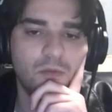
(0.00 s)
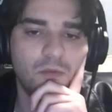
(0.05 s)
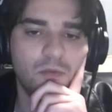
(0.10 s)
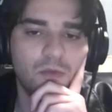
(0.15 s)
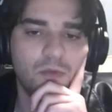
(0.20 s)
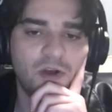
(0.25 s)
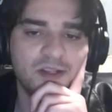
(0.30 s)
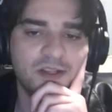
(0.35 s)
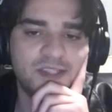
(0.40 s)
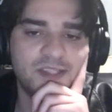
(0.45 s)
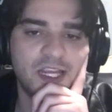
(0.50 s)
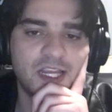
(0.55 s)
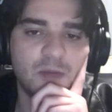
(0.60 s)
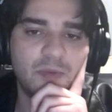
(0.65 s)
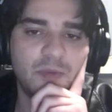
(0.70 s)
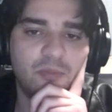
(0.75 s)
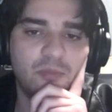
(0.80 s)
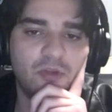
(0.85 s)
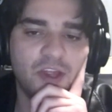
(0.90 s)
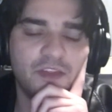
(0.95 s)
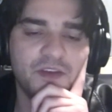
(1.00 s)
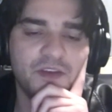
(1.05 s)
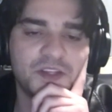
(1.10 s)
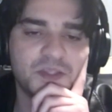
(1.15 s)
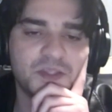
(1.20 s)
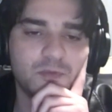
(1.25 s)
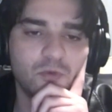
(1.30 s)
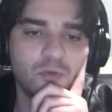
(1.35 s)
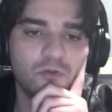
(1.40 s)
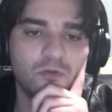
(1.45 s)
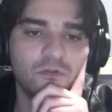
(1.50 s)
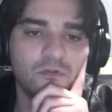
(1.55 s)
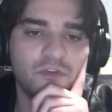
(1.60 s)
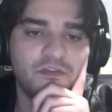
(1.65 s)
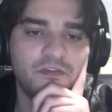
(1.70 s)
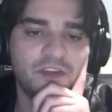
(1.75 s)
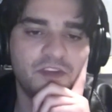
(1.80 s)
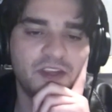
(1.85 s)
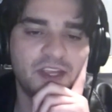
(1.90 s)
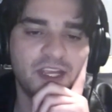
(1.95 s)
let's say we play this move. If
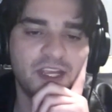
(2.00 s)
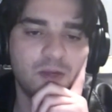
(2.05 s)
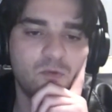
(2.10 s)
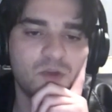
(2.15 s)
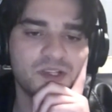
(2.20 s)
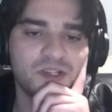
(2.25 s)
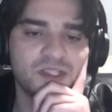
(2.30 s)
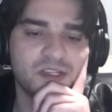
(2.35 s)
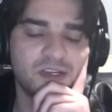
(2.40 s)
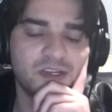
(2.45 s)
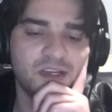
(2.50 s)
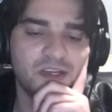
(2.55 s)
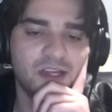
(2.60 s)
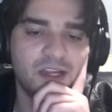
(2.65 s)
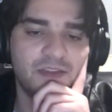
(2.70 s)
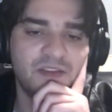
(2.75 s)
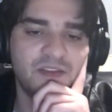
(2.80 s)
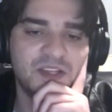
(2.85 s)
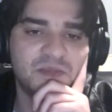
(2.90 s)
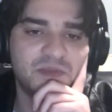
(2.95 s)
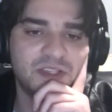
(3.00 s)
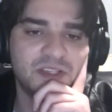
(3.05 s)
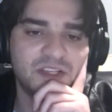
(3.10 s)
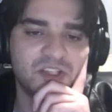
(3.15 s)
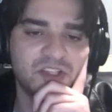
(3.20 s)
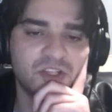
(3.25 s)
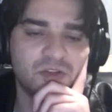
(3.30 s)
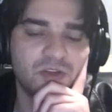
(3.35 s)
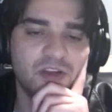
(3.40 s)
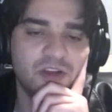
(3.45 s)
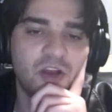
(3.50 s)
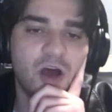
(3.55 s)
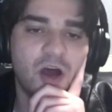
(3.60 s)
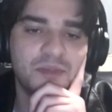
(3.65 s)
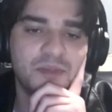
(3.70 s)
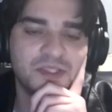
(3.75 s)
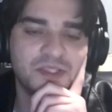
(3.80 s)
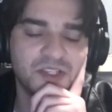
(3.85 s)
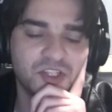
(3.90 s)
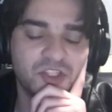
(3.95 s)
the king wasn't in this position, in
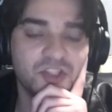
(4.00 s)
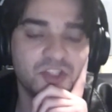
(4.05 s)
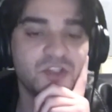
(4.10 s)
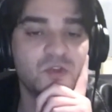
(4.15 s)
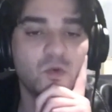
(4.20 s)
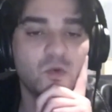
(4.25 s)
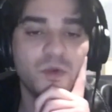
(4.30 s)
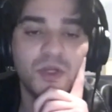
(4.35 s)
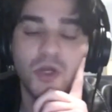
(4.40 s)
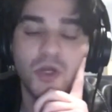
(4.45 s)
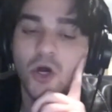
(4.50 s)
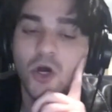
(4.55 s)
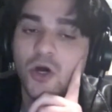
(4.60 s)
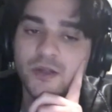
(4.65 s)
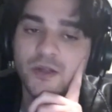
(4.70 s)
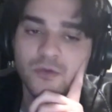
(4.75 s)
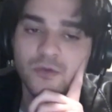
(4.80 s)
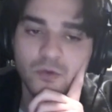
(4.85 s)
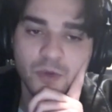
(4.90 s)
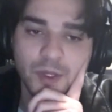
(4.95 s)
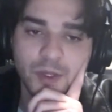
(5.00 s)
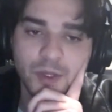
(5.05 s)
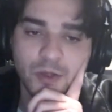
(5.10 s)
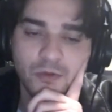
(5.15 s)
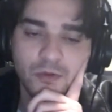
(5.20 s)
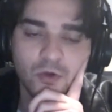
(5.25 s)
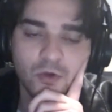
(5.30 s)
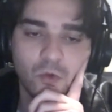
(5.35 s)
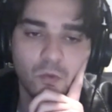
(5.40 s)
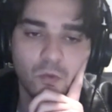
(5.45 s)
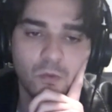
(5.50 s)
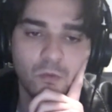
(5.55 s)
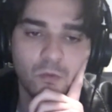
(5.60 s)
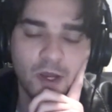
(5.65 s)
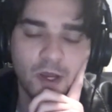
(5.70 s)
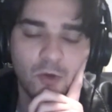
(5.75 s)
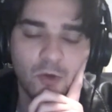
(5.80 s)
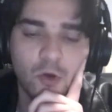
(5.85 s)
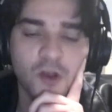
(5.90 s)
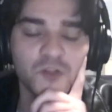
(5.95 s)
opposition is what we call it, when they're right
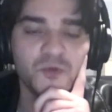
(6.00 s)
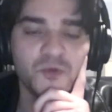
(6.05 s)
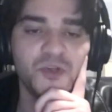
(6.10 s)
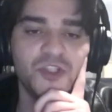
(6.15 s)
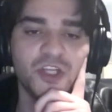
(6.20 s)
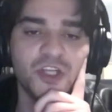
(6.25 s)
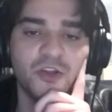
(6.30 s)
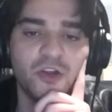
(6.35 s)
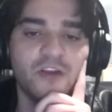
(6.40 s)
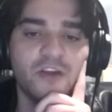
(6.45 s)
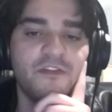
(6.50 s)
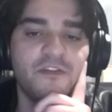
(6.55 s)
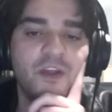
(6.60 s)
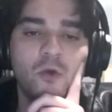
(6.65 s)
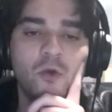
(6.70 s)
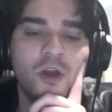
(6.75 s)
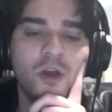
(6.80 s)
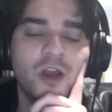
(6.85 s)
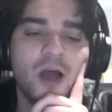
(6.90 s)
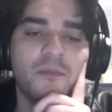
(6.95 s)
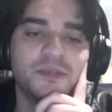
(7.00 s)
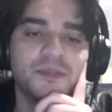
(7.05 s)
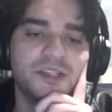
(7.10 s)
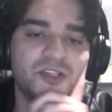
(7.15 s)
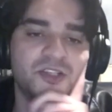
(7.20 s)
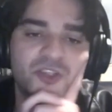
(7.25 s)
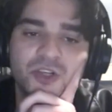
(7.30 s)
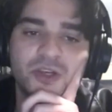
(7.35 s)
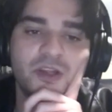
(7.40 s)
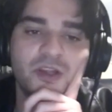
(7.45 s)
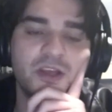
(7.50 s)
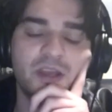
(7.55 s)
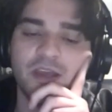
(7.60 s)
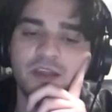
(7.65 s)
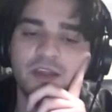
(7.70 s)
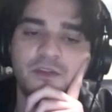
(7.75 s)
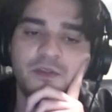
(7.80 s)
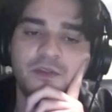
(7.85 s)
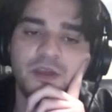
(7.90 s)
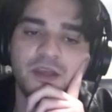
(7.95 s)
across from each other. If they weren't in opposition,
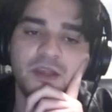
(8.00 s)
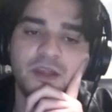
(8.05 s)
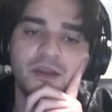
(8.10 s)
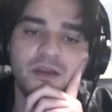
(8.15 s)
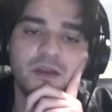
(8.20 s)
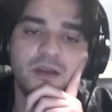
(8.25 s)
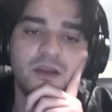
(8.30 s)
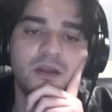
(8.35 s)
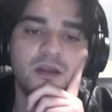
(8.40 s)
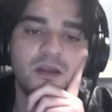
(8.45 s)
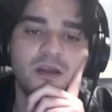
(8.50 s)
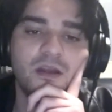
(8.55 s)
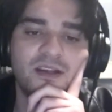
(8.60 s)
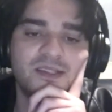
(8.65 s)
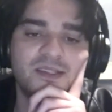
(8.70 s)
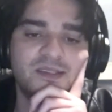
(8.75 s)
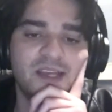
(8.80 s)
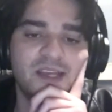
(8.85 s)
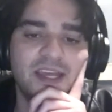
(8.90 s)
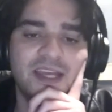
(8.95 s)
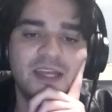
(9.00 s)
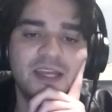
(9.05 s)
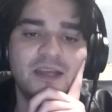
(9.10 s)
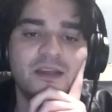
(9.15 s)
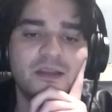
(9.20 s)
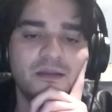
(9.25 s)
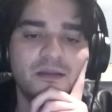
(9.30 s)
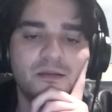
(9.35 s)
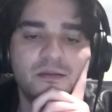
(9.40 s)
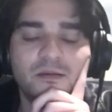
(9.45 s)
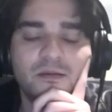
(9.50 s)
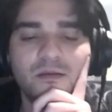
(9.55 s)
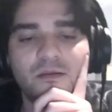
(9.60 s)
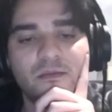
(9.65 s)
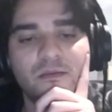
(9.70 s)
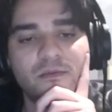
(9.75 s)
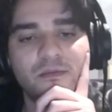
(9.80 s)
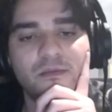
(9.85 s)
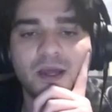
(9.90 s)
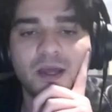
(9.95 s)
then let's say,
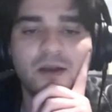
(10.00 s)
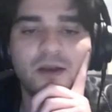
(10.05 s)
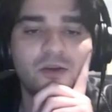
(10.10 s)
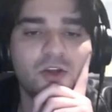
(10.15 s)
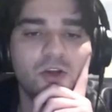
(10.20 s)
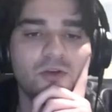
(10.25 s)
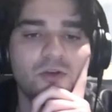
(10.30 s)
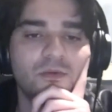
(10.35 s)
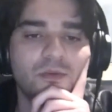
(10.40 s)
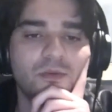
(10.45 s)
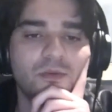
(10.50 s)
I don't know,